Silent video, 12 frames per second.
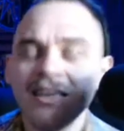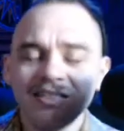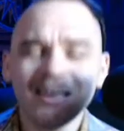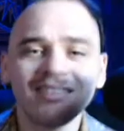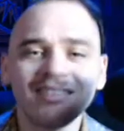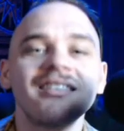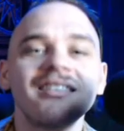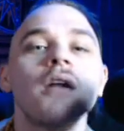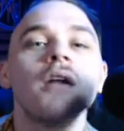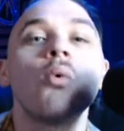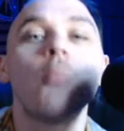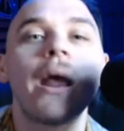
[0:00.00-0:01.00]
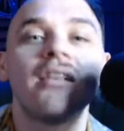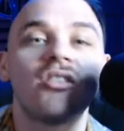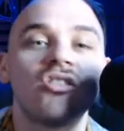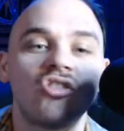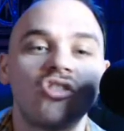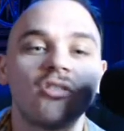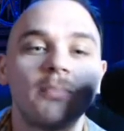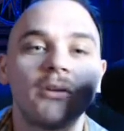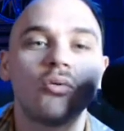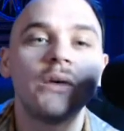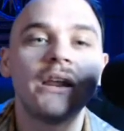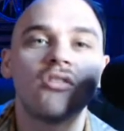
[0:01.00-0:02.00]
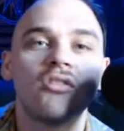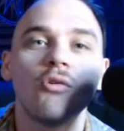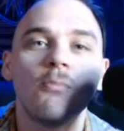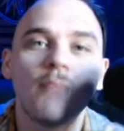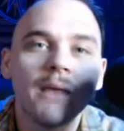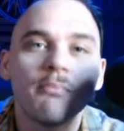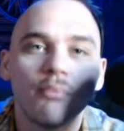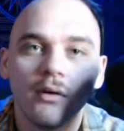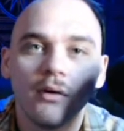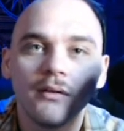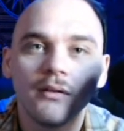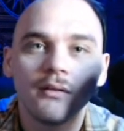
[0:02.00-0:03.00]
This isn't a race just between two people.